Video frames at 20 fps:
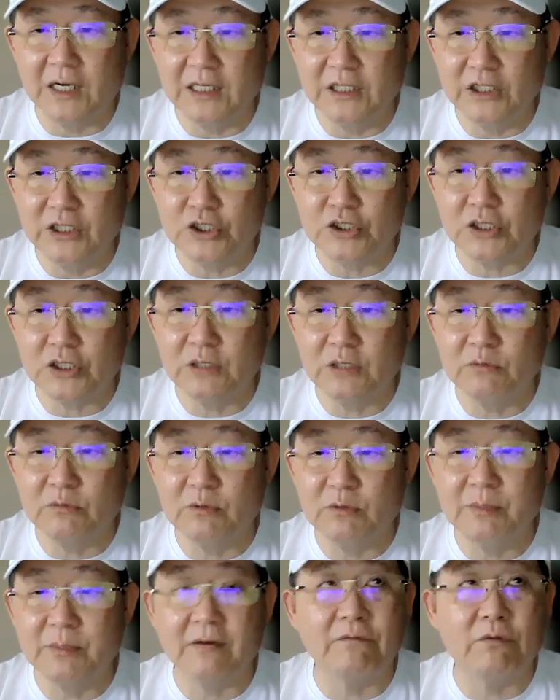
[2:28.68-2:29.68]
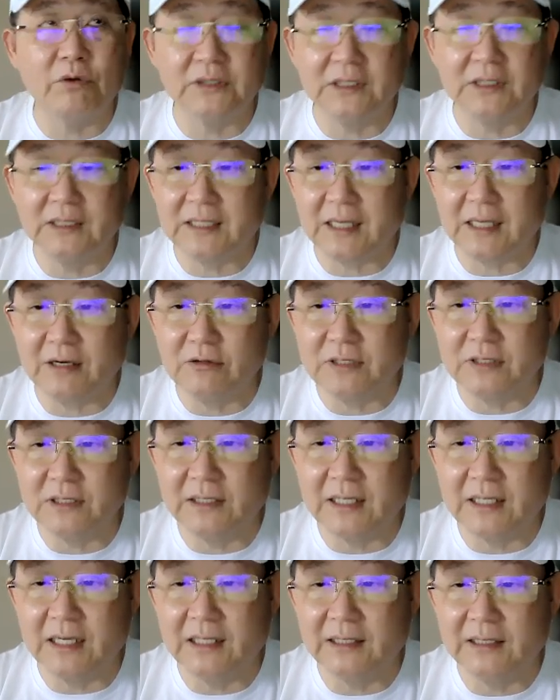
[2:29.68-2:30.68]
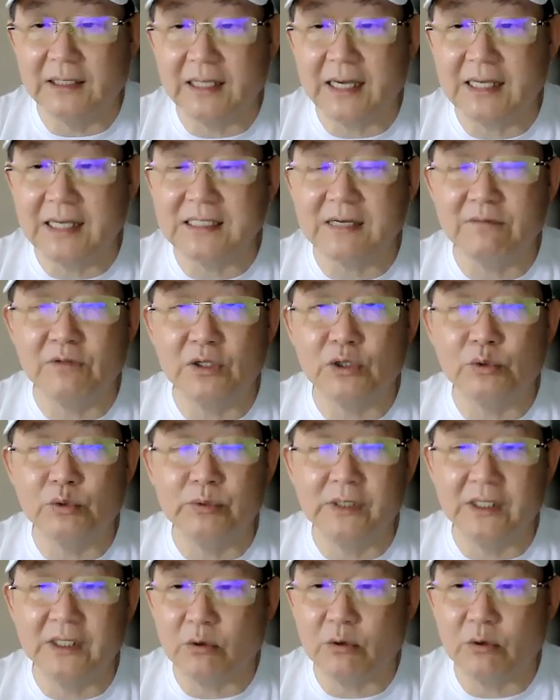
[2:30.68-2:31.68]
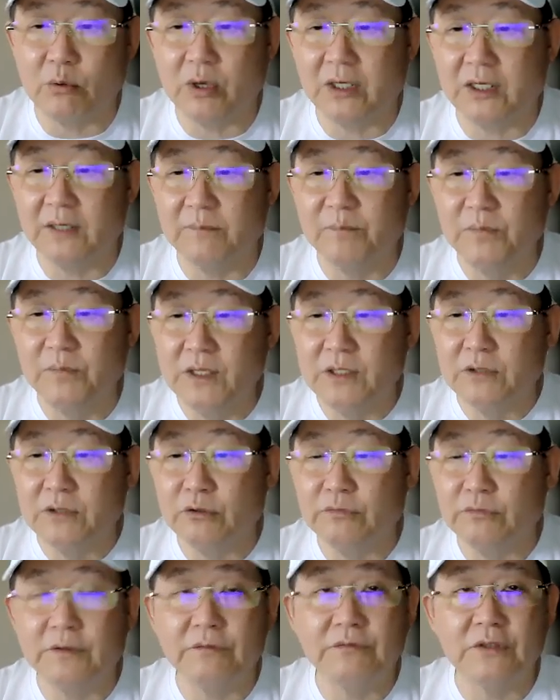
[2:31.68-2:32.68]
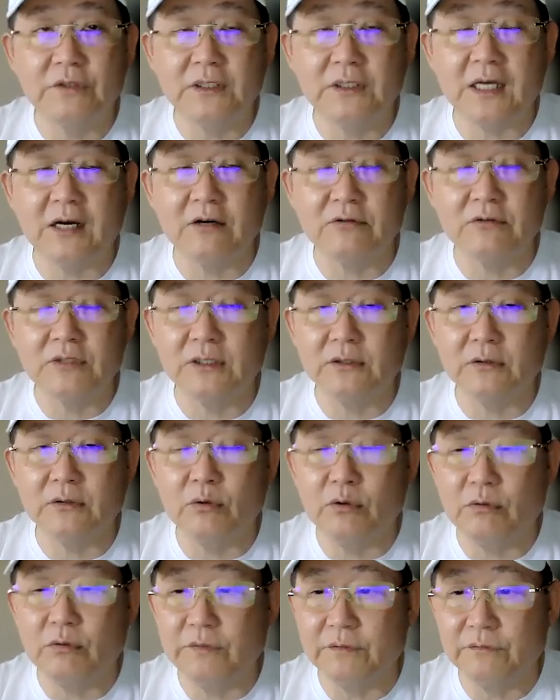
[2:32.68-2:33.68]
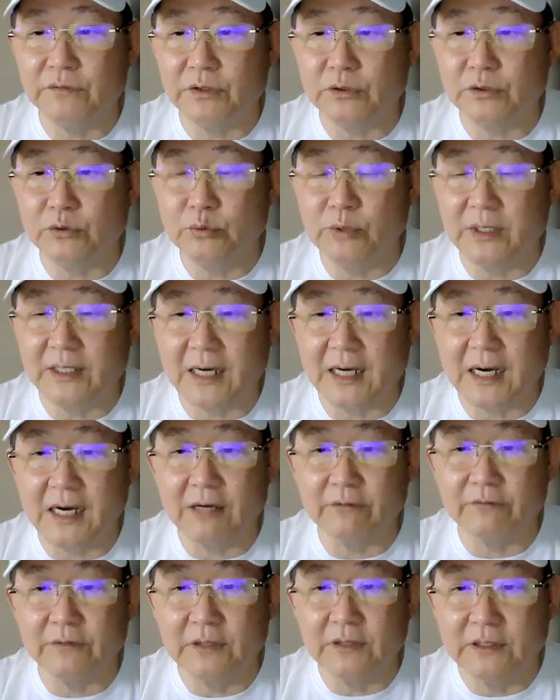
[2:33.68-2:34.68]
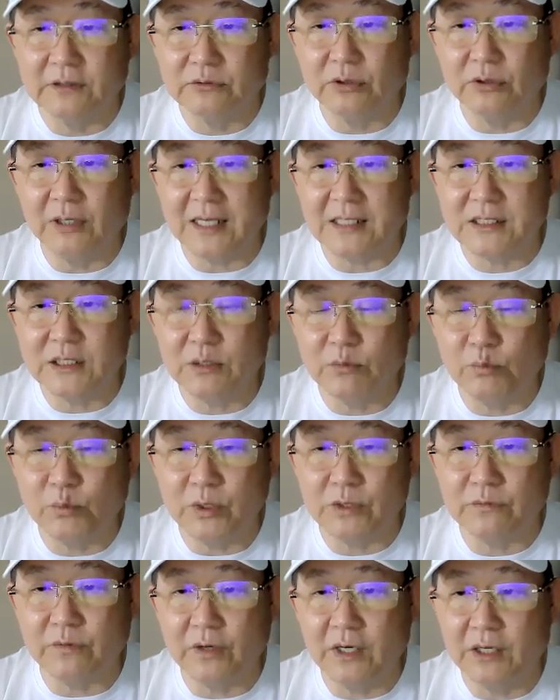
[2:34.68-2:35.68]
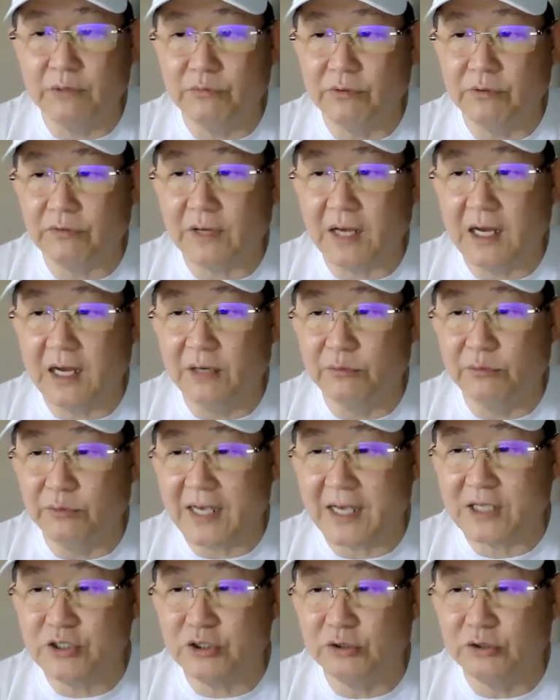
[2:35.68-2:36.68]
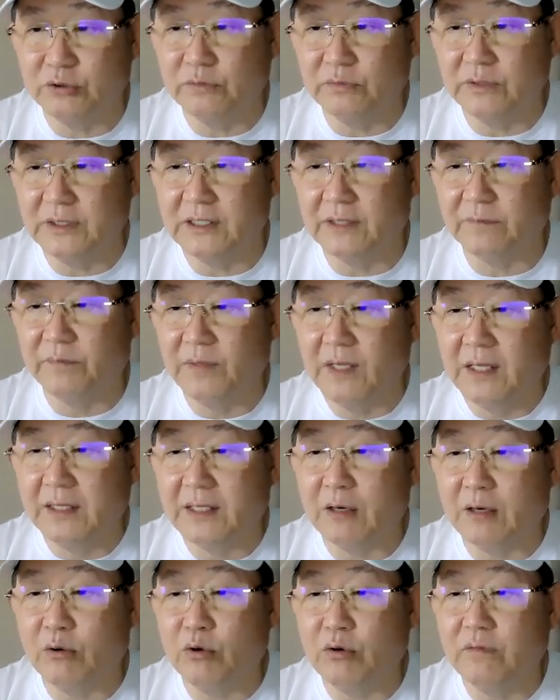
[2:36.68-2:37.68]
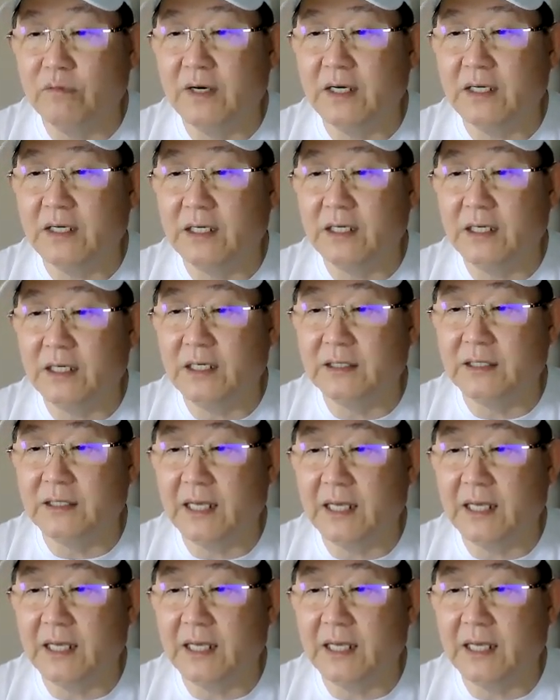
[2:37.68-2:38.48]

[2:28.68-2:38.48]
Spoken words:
initially will be a 14,973 and a quarter to 15,052 and a half. So let's see which for a reaction over here. Now, over in